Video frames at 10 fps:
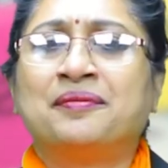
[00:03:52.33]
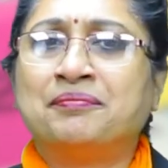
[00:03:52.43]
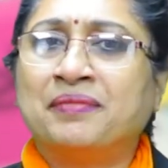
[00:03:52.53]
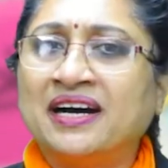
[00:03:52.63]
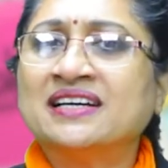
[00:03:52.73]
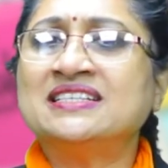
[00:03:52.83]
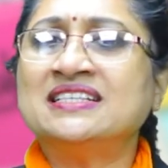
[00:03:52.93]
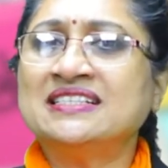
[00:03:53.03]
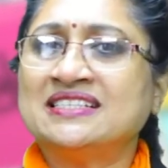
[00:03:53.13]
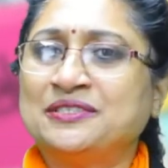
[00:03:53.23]

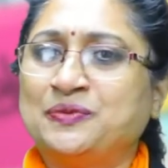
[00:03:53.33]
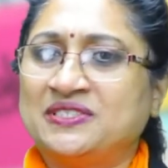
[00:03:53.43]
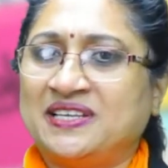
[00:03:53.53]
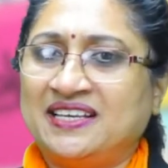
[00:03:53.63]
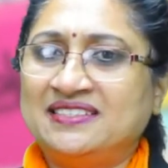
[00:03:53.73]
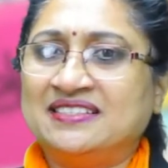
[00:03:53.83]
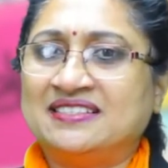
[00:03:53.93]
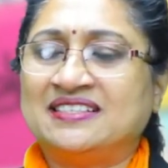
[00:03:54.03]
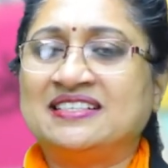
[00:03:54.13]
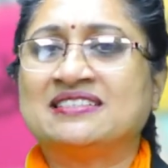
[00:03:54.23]
Marketing service
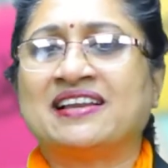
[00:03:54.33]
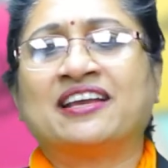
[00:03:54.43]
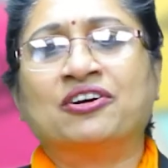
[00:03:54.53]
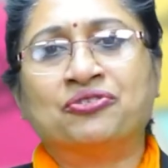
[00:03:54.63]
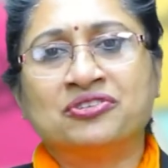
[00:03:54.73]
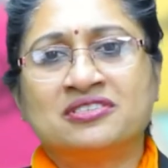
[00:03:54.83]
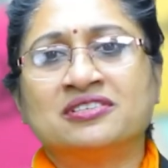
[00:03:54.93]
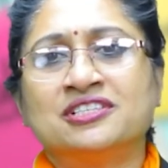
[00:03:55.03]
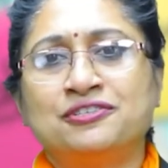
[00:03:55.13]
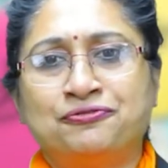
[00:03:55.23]
agencies like
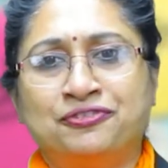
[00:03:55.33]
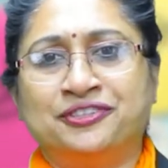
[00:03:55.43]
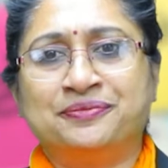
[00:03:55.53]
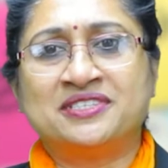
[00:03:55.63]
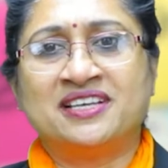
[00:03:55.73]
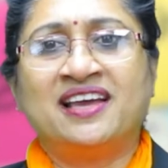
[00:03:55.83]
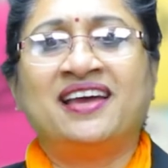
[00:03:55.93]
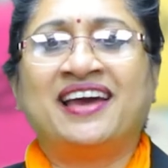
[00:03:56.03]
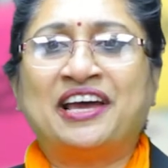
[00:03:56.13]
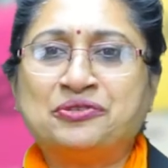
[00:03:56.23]
research firms,
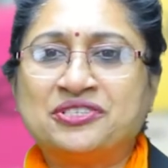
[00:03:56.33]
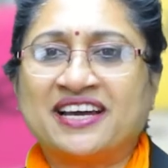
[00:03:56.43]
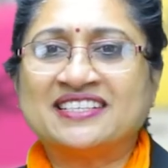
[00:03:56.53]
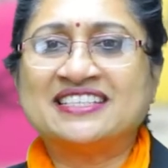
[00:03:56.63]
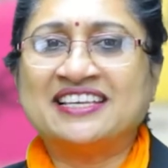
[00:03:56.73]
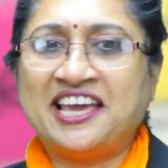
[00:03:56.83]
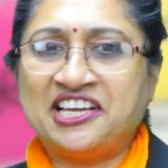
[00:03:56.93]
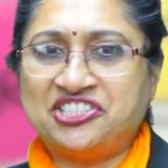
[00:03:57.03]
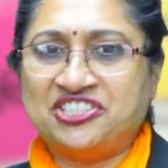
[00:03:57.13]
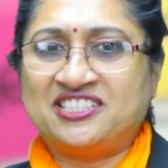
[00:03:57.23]
advertising
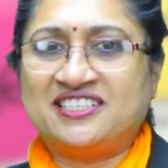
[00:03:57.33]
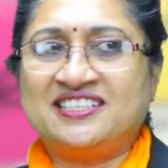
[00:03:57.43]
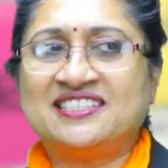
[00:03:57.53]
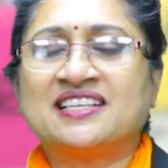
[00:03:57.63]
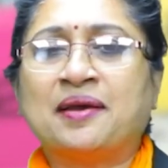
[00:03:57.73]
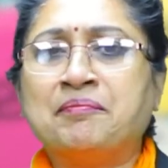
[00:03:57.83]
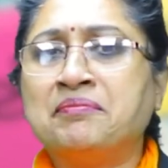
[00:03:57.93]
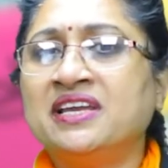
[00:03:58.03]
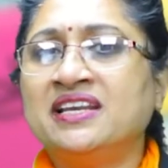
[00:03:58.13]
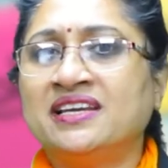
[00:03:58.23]
agencies,
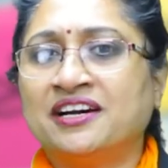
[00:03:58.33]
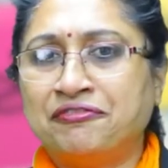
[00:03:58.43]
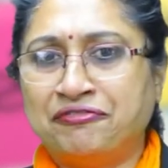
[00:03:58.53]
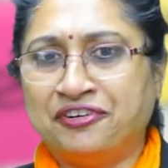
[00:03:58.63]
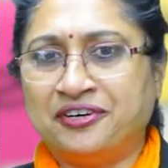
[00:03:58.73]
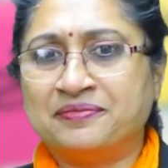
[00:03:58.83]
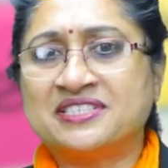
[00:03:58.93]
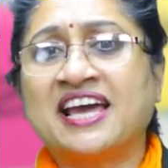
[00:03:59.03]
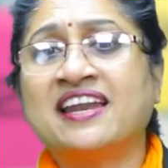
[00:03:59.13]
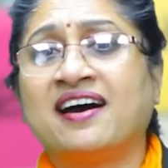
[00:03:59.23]
media
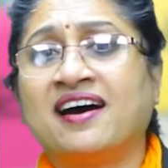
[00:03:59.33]
firms, and